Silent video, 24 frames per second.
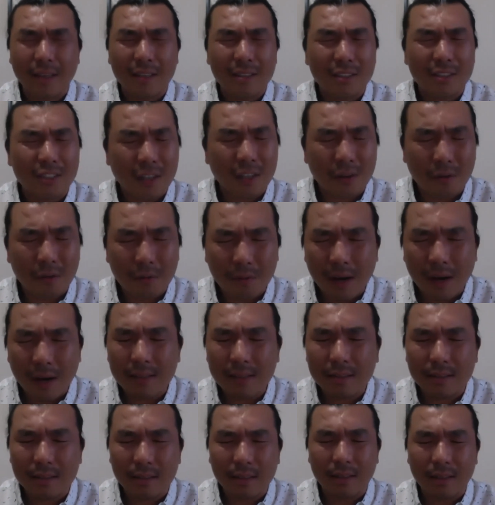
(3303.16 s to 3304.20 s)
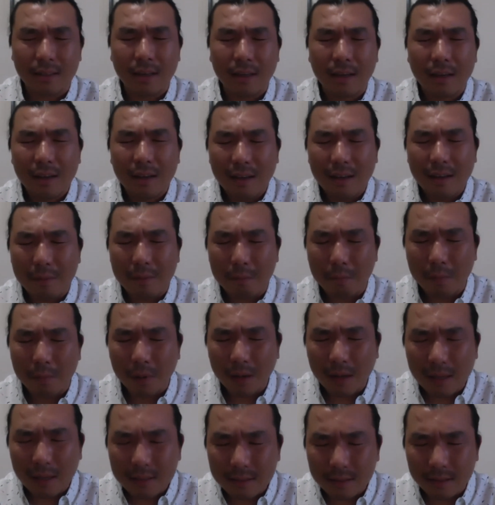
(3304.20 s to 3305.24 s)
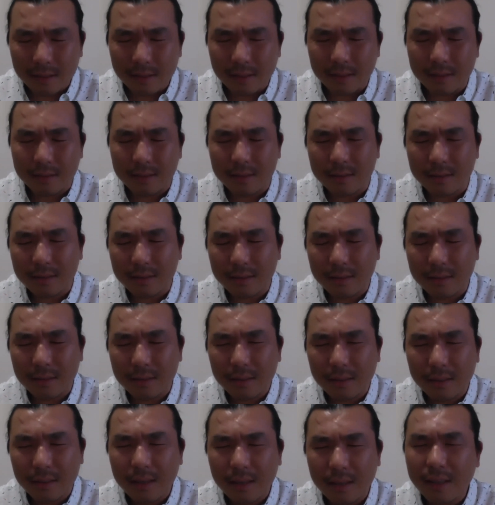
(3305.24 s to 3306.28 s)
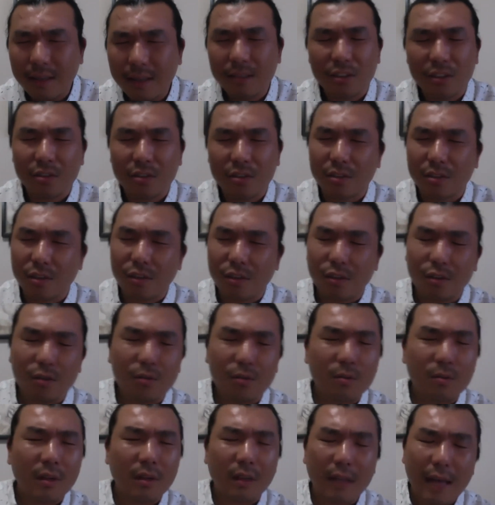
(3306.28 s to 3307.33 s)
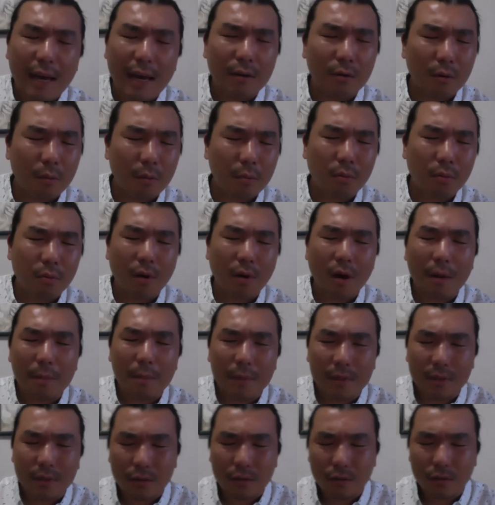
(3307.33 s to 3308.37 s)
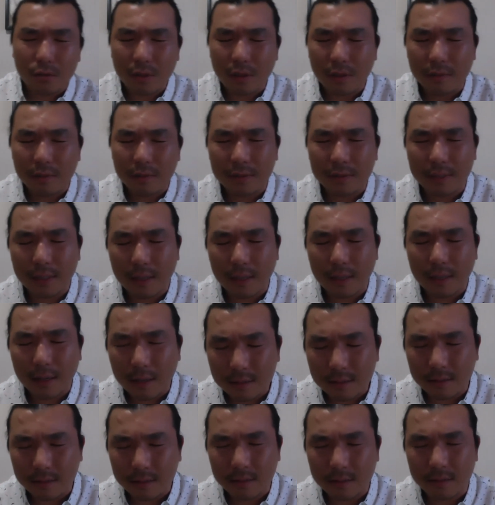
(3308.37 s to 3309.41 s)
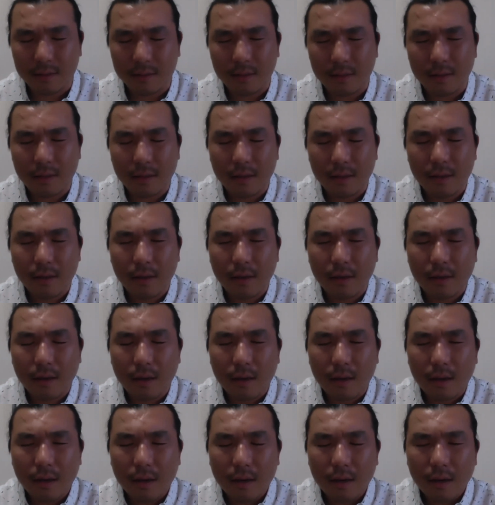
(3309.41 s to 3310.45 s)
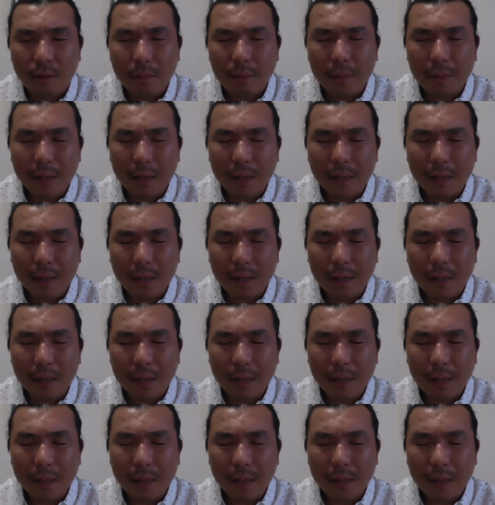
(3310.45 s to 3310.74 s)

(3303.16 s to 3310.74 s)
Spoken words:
generosity, and blessedness. It is just a unilateral promise you give to us. But